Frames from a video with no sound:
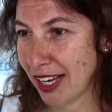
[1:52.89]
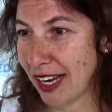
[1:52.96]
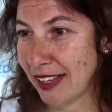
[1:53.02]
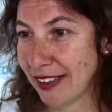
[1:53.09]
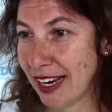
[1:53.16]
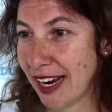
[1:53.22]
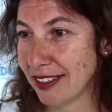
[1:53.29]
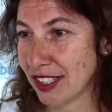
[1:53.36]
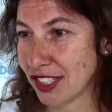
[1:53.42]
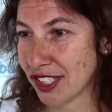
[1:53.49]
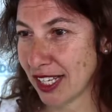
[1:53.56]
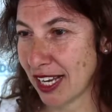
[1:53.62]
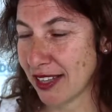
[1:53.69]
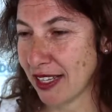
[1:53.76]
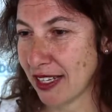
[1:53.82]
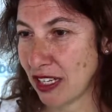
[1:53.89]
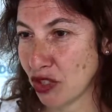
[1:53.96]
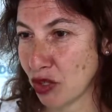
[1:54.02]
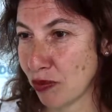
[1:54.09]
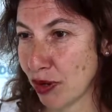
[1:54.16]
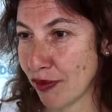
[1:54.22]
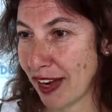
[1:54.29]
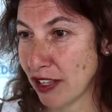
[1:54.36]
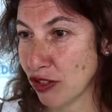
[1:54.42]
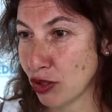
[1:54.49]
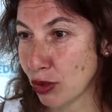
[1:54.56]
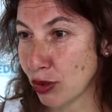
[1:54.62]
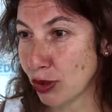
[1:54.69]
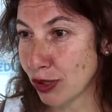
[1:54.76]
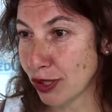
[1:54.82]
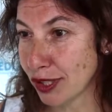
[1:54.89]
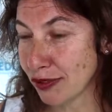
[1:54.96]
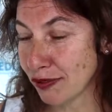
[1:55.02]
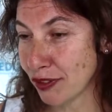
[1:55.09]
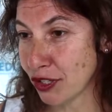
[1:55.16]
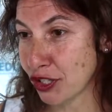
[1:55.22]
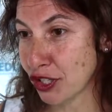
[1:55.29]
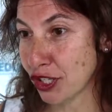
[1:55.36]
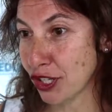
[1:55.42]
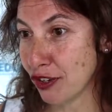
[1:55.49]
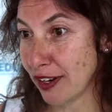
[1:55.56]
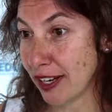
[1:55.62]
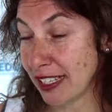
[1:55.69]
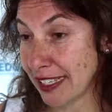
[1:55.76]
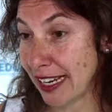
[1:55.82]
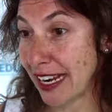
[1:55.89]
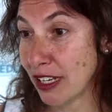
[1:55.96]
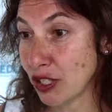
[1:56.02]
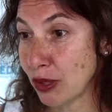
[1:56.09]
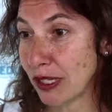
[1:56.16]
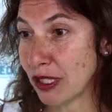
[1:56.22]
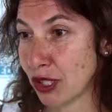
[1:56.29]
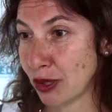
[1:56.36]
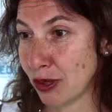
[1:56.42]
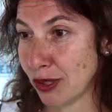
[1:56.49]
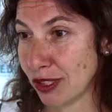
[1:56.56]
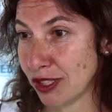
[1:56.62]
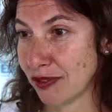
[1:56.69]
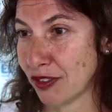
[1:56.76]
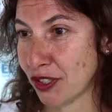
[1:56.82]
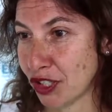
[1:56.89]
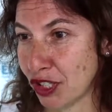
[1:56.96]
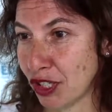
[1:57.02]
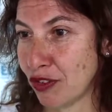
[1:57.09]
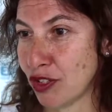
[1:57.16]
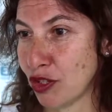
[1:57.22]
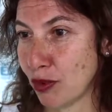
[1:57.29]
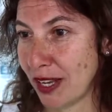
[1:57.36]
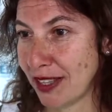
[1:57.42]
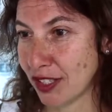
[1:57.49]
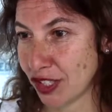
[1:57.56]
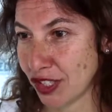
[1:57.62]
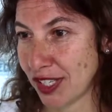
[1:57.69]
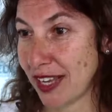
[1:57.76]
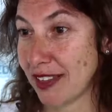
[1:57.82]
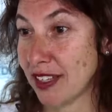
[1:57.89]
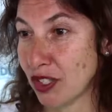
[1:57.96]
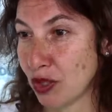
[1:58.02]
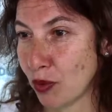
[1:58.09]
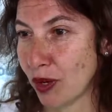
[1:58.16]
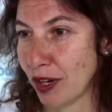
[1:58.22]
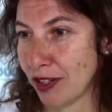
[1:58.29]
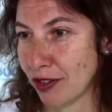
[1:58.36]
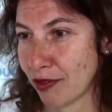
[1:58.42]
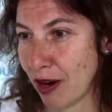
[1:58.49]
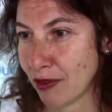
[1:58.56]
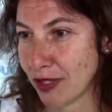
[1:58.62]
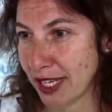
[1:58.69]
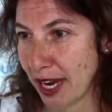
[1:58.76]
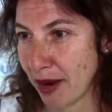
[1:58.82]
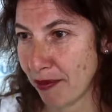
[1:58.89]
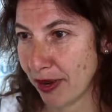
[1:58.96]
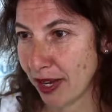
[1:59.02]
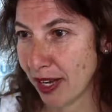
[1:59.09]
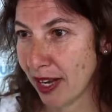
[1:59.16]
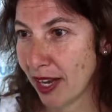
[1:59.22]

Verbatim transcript: and they understand they need to provide tools for children intellectual tools for children to understand this world around them